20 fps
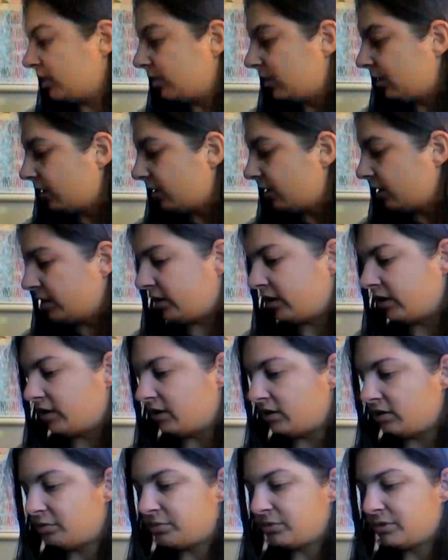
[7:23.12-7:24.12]
it
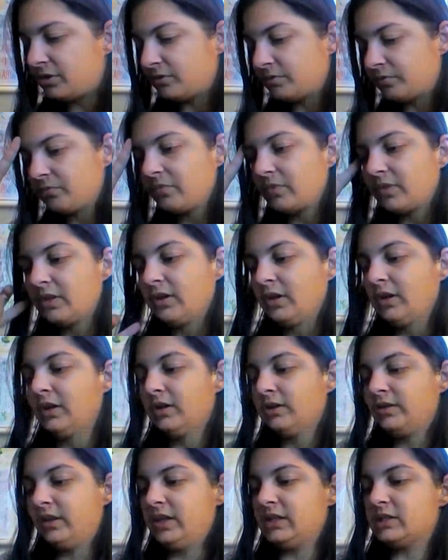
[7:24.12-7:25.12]
up.
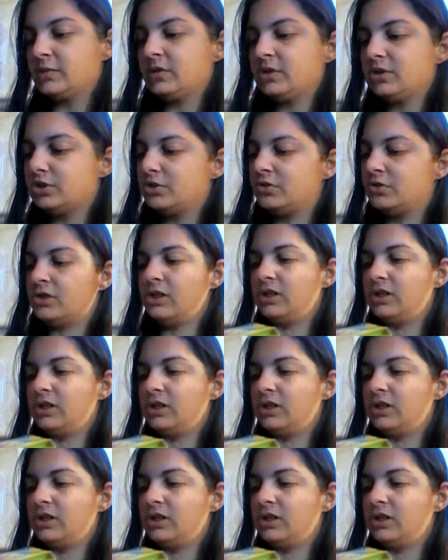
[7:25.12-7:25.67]
These were the 2